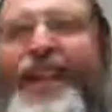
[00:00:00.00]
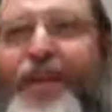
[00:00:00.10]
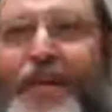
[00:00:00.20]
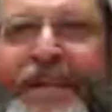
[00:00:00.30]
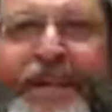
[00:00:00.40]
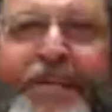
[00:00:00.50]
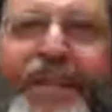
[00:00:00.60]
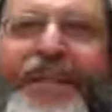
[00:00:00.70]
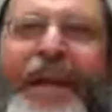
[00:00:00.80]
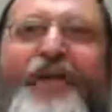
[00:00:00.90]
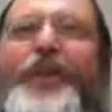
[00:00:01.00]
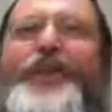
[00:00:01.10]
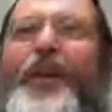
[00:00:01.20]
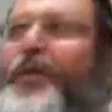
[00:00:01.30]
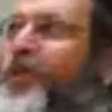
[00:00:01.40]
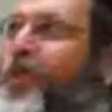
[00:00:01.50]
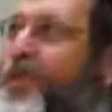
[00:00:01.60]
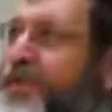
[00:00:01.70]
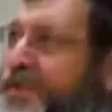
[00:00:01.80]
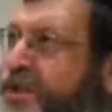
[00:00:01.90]
If we didn't think they had video
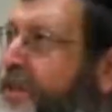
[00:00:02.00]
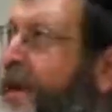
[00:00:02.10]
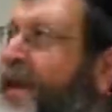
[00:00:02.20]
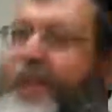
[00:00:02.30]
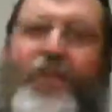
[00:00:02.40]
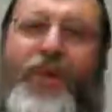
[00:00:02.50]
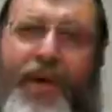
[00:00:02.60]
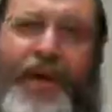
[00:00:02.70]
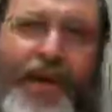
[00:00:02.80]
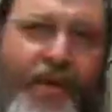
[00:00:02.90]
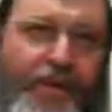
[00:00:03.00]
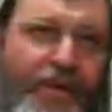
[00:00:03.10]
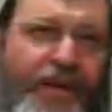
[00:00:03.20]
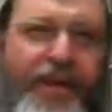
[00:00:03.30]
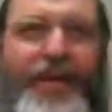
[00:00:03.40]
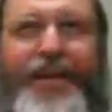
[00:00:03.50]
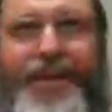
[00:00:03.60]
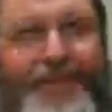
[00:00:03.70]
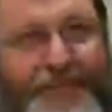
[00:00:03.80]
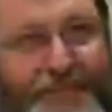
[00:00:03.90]
recorders in Shemayim, we now know that they, uh,